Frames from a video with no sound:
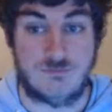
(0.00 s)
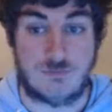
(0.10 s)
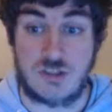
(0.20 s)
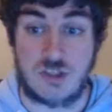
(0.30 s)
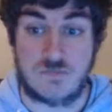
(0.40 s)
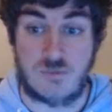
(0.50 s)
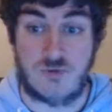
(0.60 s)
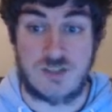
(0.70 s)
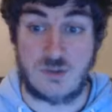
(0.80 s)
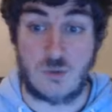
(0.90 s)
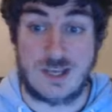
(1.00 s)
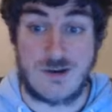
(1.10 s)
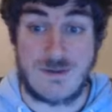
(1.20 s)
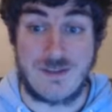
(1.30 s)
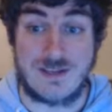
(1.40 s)
That's just proof they don't care
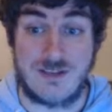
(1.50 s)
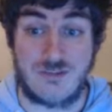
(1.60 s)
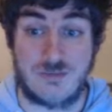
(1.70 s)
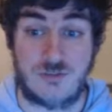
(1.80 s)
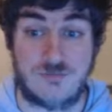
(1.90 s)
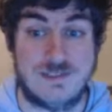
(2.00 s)
about their customers.